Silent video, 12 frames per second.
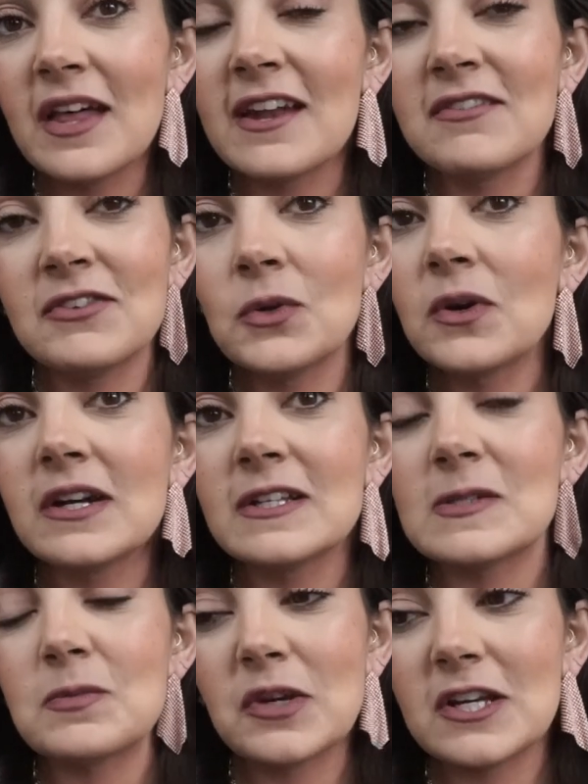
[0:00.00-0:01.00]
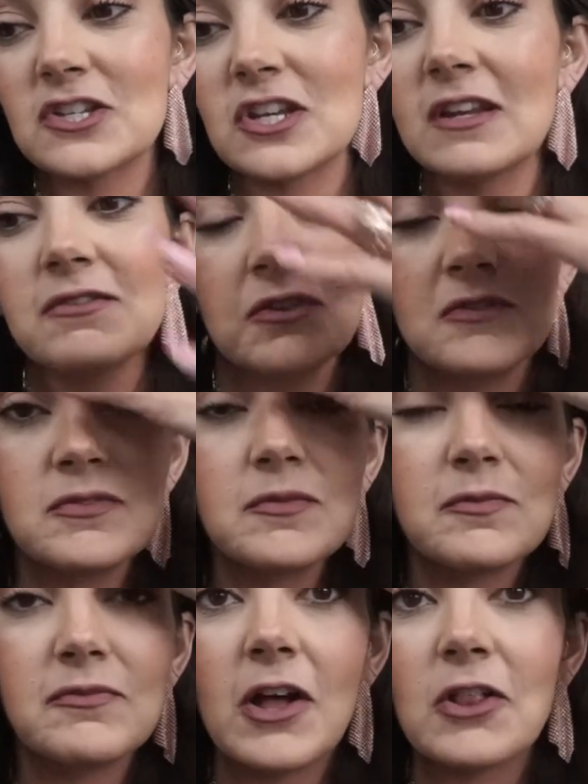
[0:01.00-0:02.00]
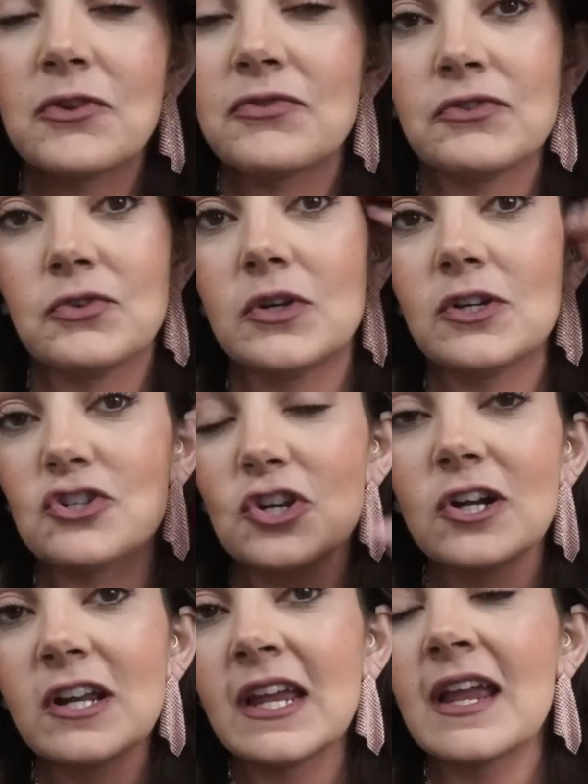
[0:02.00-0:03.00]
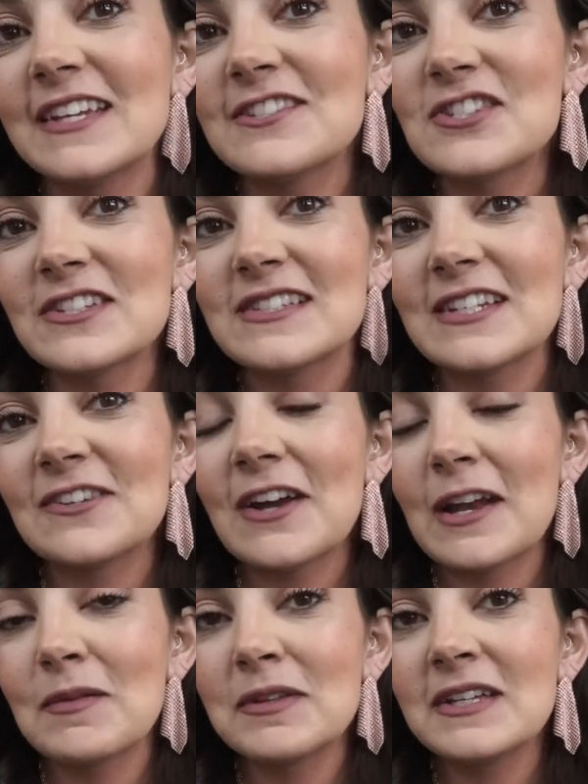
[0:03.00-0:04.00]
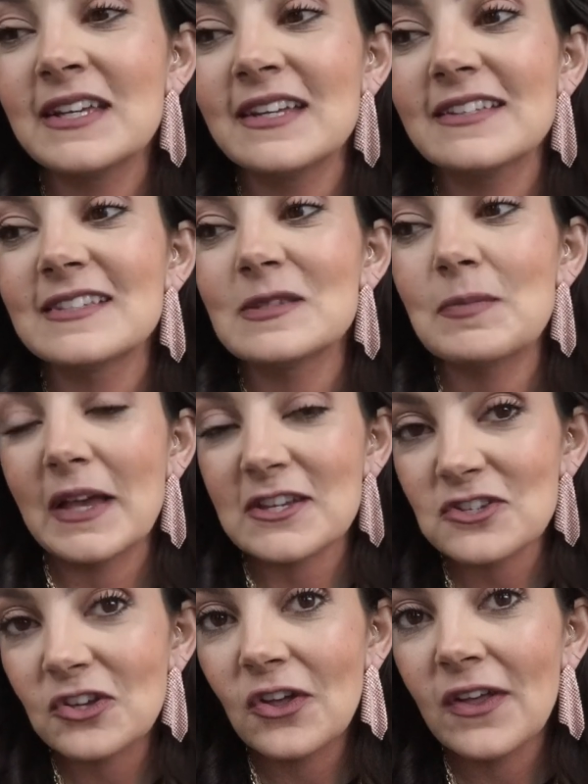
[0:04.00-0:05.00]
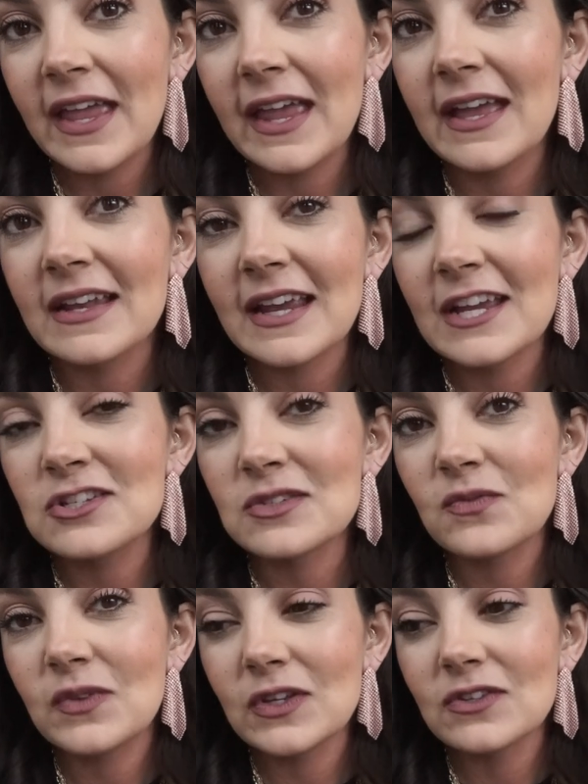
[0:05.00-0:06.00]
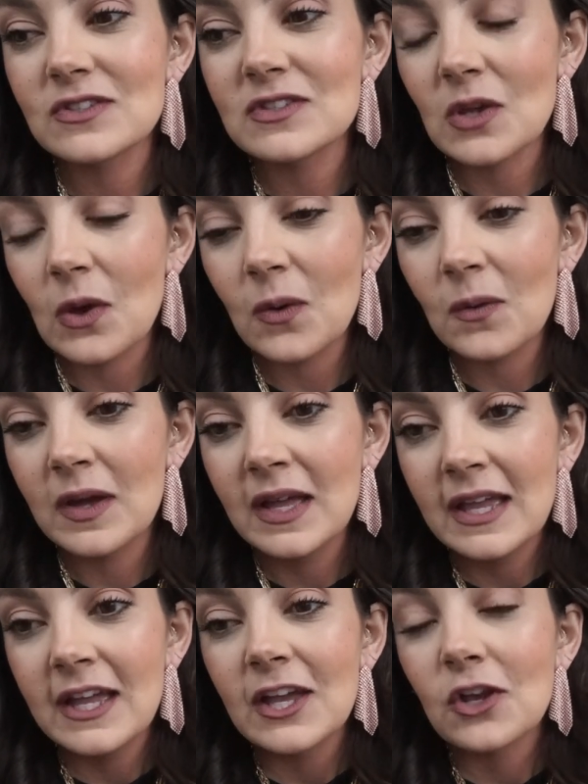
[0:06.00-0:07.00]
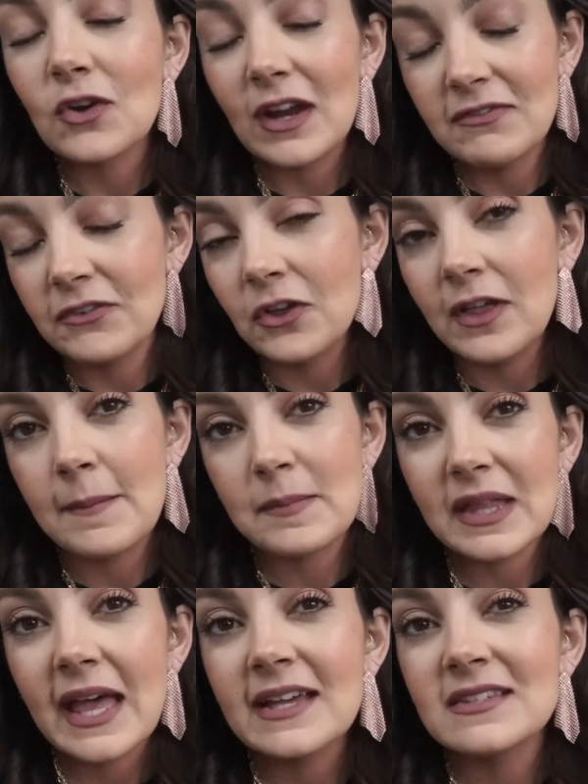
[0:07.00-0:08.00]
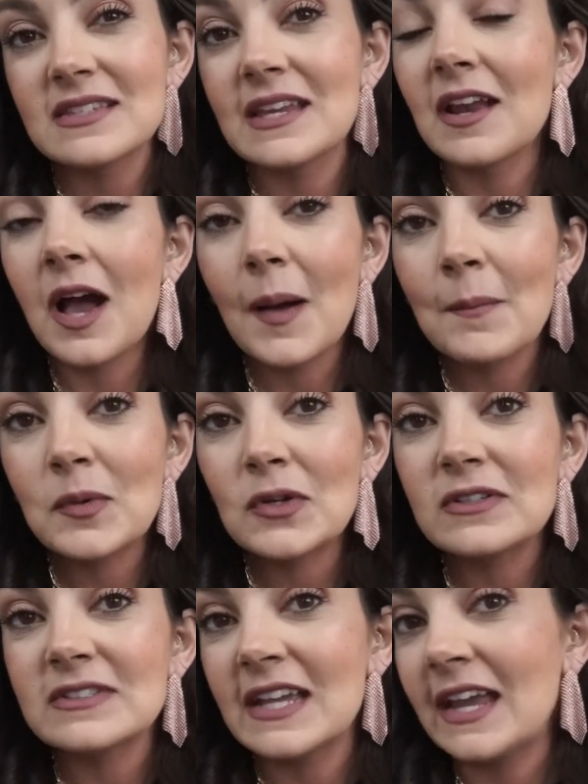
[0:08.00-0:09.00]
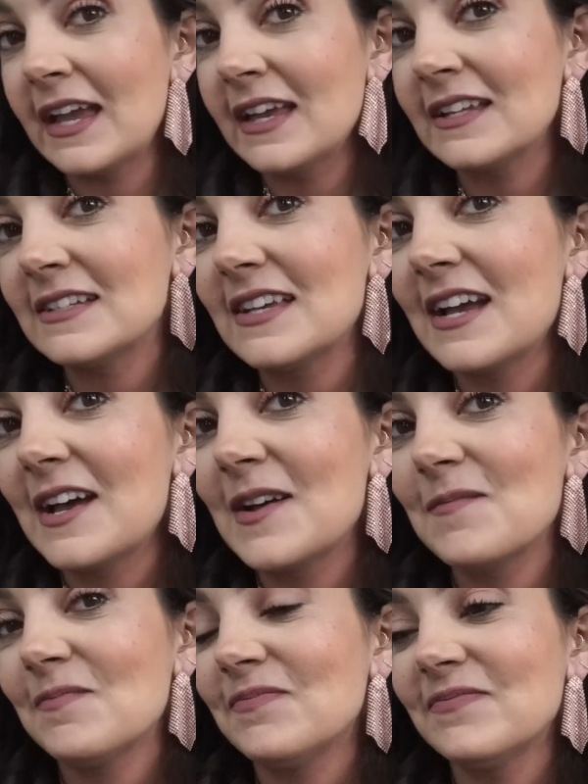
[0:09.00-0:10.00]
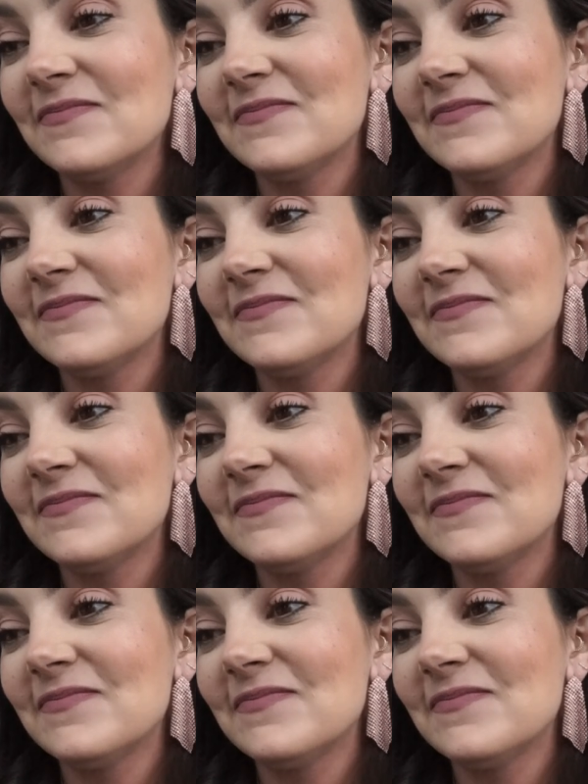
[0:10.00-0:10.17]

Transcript: a lot of you are inspiration if you've followed through her journey. It's just incredibly special, and I just feel so grateful and blessed and humbled, and um,